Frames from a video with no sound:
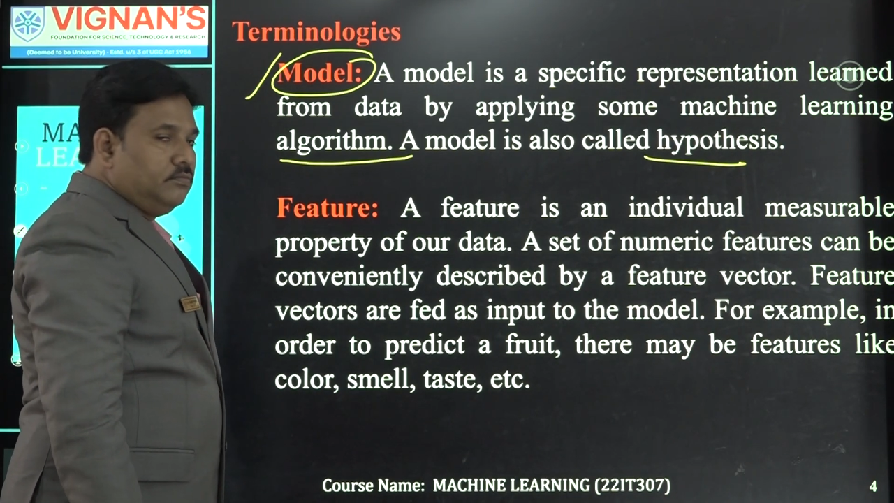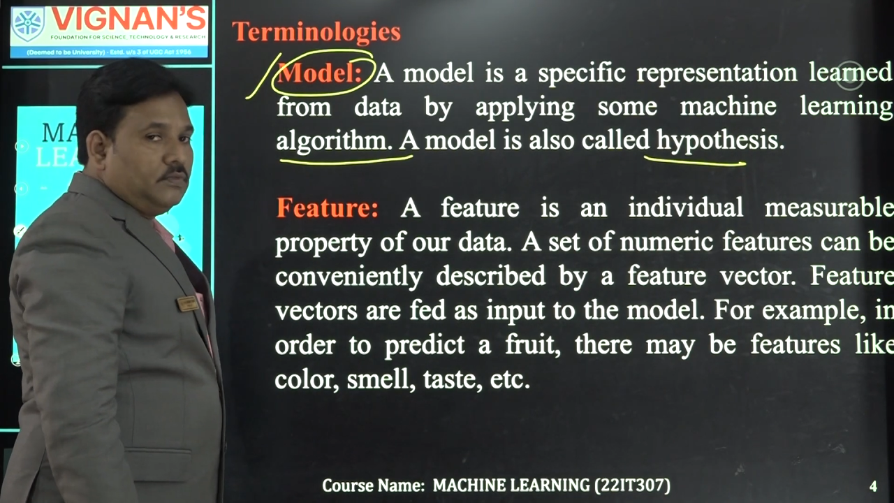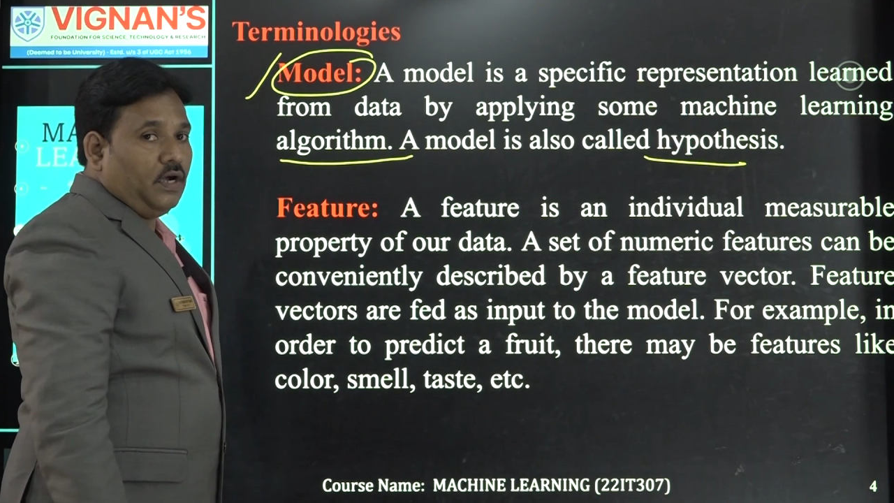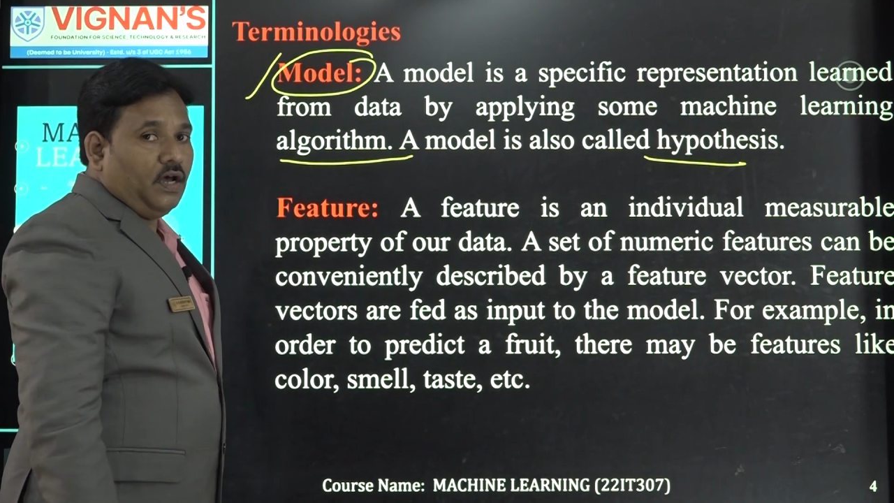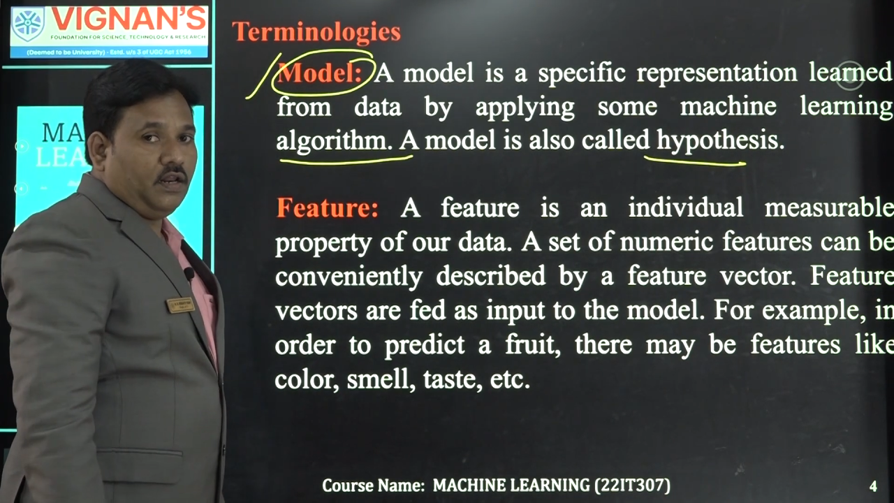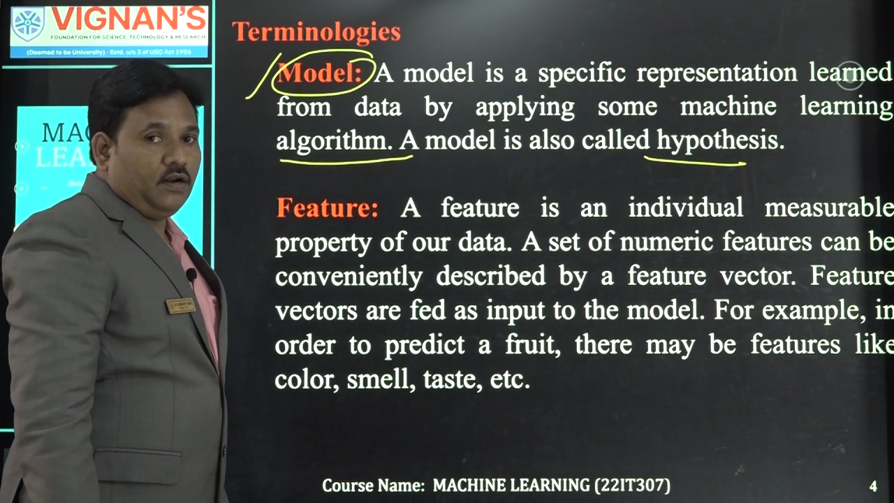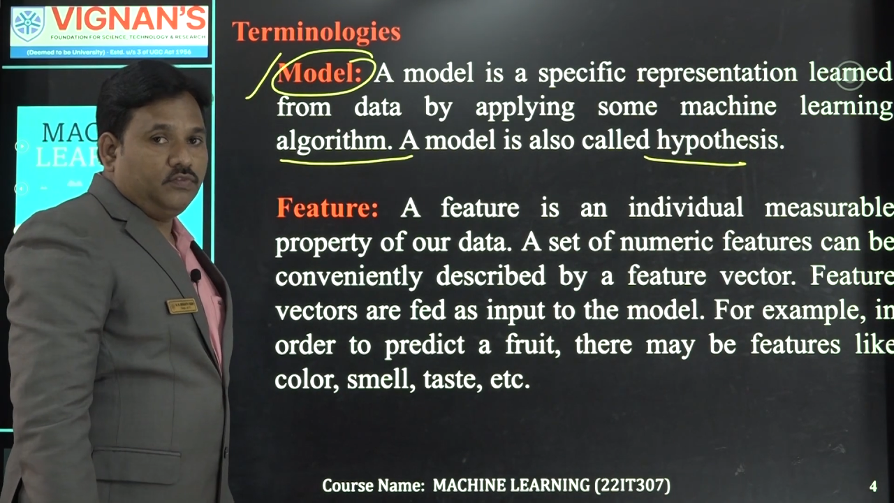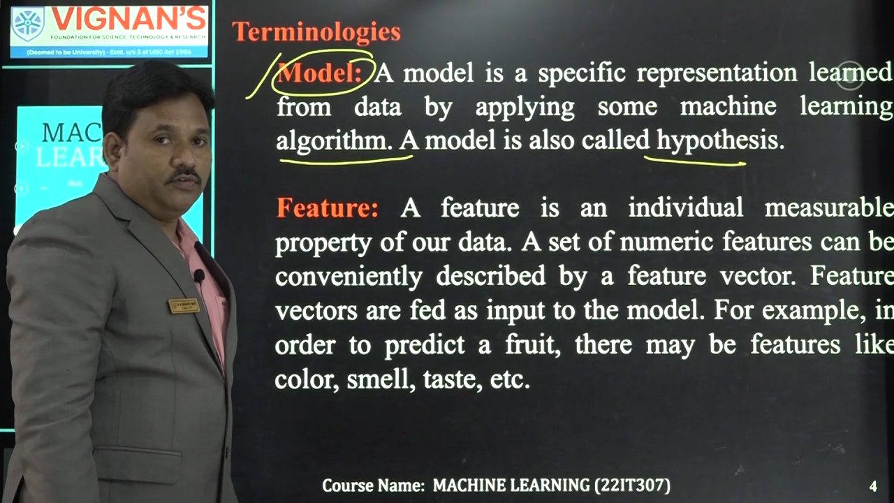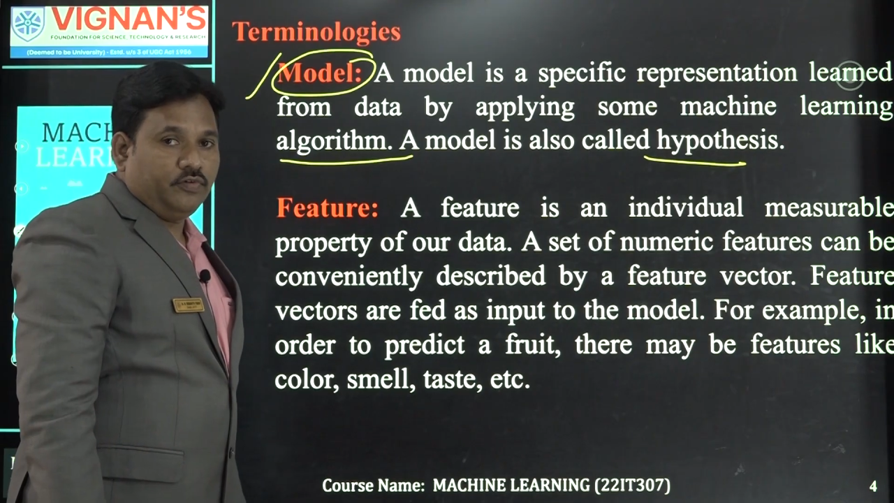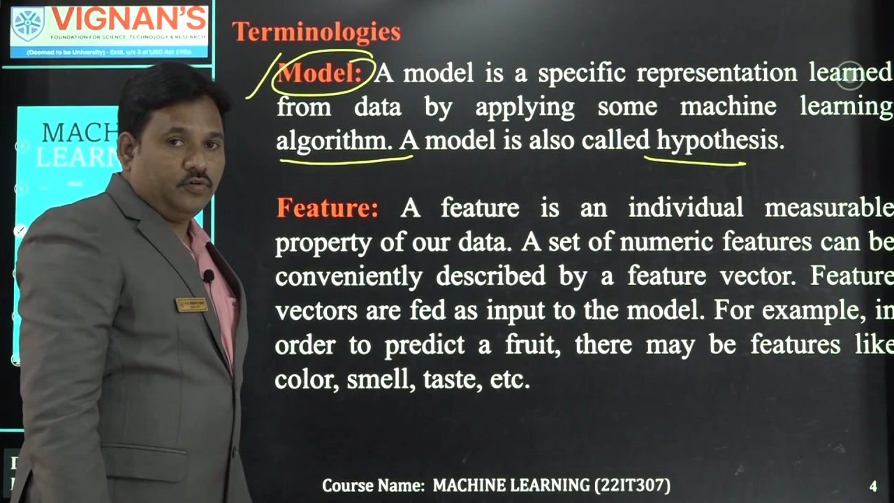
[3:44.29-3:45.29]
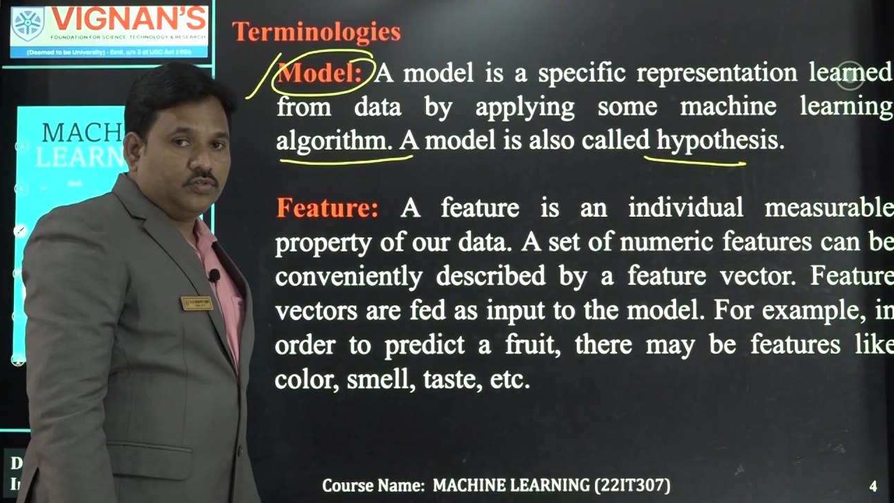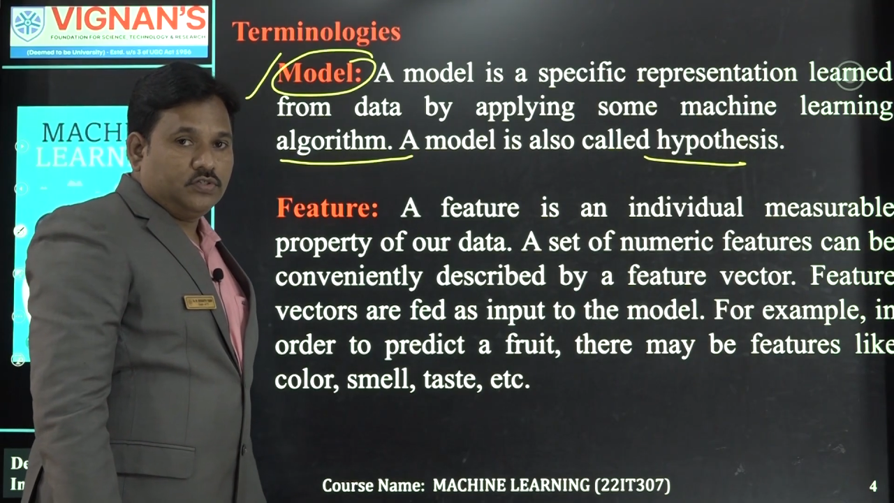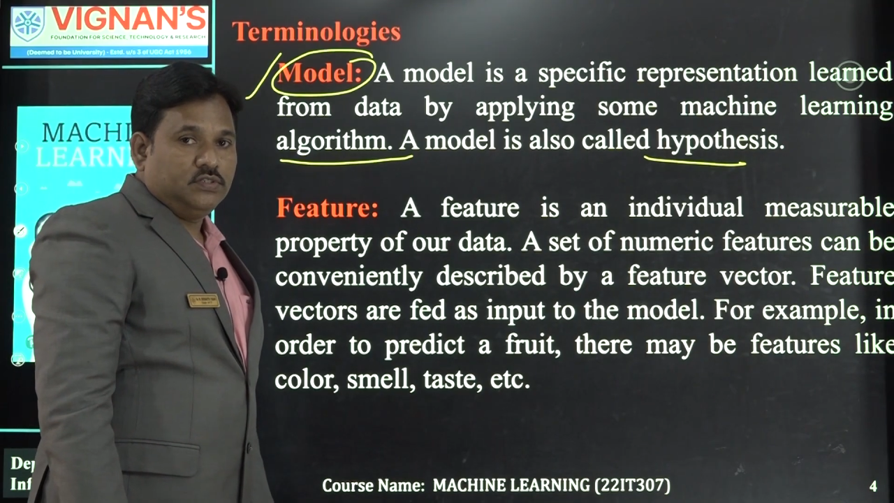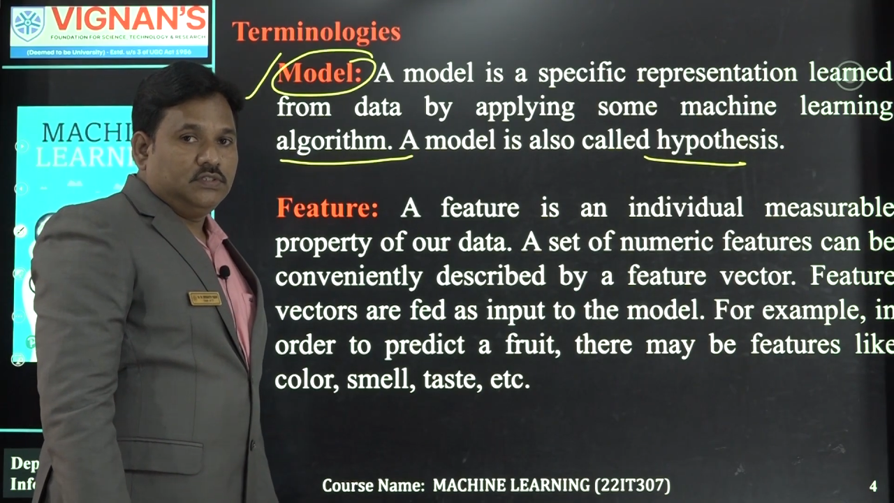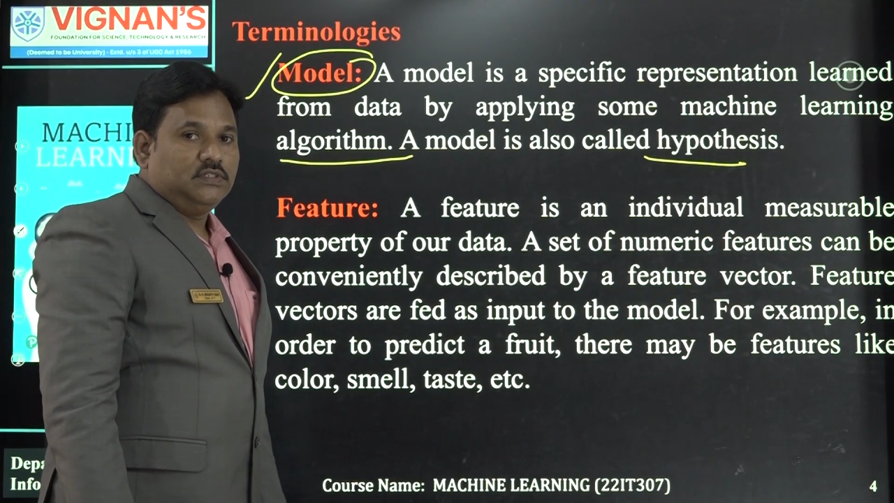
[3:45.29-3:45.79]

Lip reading: the color of the fruit,